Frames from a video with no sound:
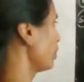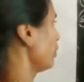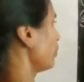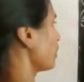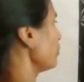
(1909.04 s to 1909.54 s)

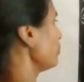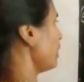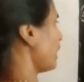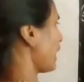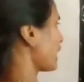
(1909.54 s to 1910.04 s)
From
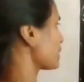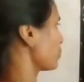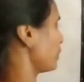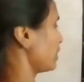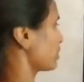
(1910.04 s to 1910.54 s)
lakhs
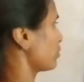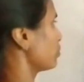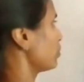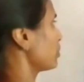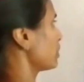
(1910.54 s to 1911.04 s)
place,
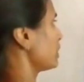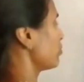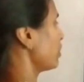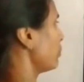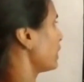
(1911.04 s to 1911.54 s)
4 it
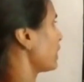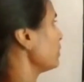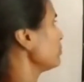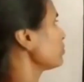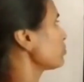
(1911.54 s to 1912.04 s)
will become
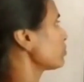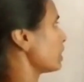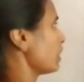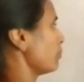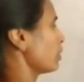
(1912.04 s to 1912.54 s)

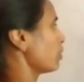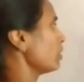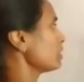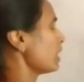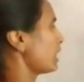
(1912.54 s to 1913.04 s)
3 because
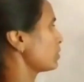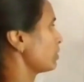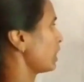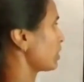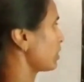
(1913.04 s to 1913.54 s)
as we
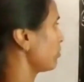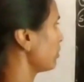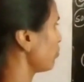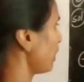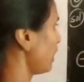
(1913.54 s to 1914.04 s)
have given
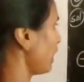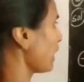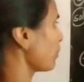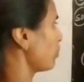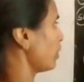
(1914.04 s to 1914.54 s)
1
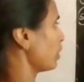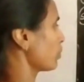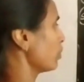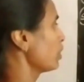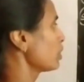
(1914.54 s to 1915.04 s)
lakh borrow.
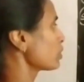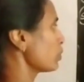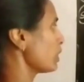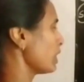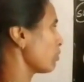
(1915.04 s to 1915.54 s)
So
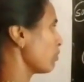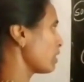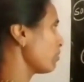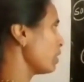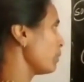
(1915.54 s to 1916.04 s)
here 1
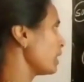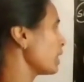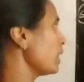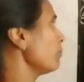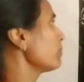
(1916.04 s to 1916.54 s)
will
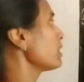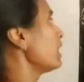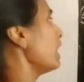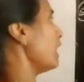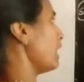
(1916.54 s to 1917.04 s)
become
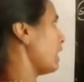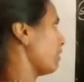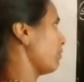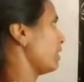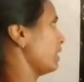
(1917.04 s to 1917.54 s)

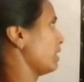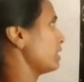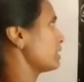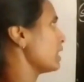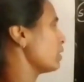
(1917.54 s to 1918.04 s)
11. Yes
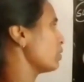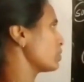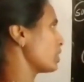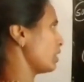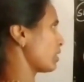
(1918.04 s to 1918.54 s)
or no,
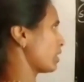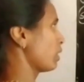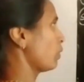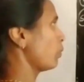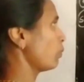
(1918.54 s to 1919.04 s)
children?
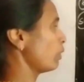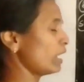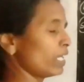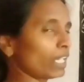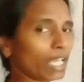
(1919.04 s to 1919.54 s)

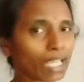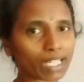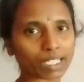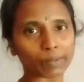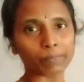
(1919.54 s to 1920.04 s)
1 lakh.
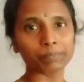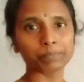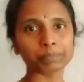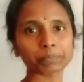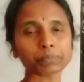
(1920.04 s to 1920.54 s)

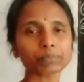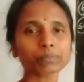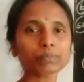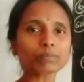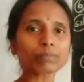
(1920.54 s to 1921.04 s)

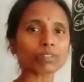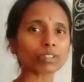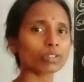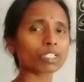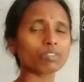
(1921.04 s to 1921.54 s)

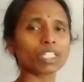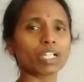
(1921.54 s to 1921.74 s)
Okay, we have